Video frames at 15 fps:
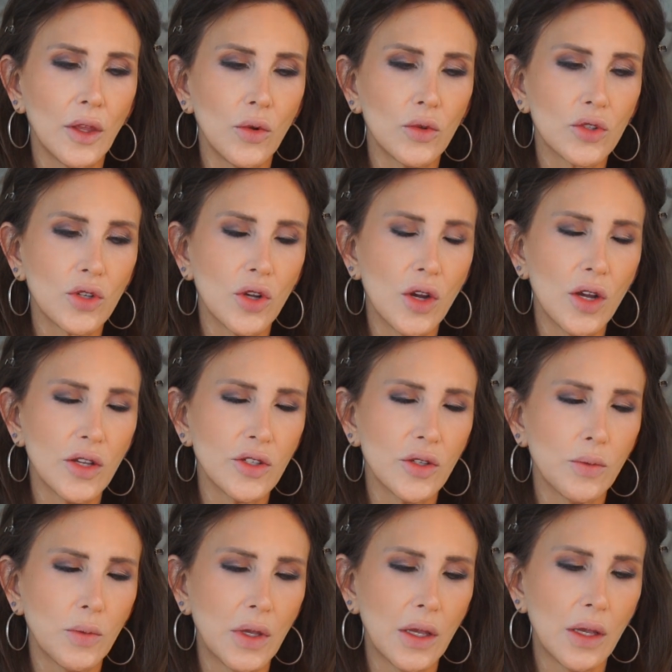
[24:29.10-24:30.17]
was
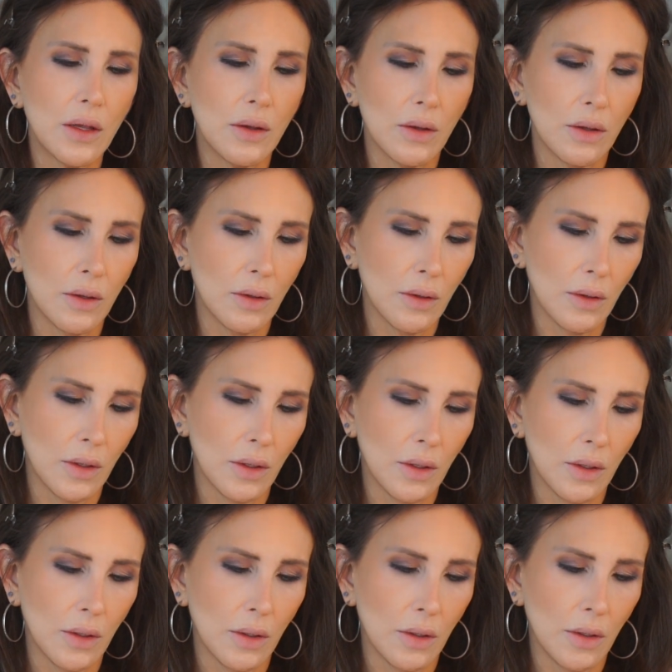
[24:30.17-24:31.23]
causing me
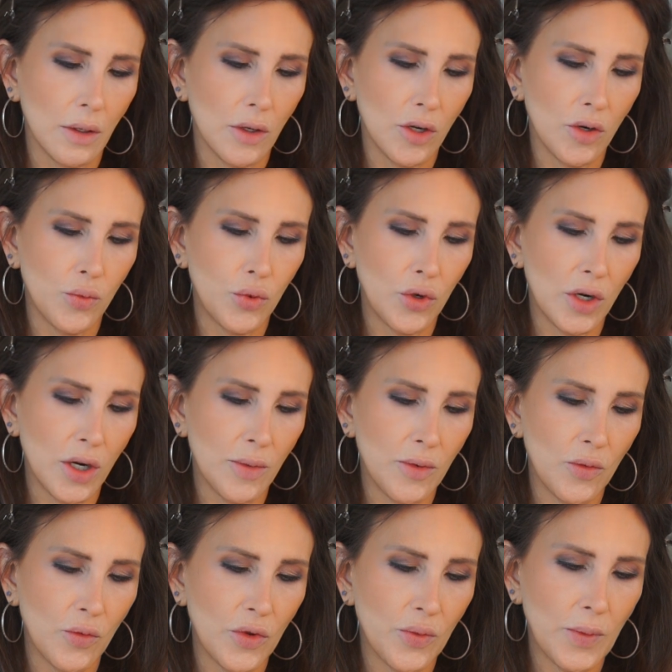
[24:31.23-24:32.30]
a
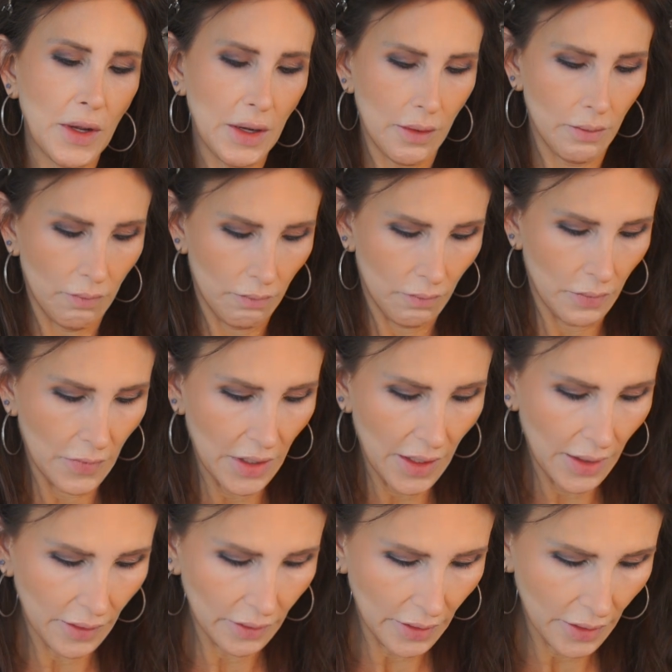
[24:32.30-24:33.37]
problem with my
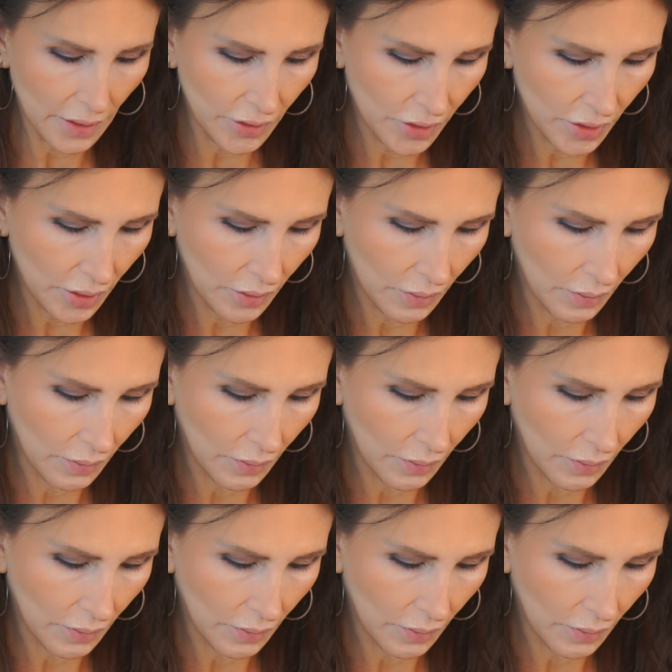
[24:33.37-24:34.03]
eyelids.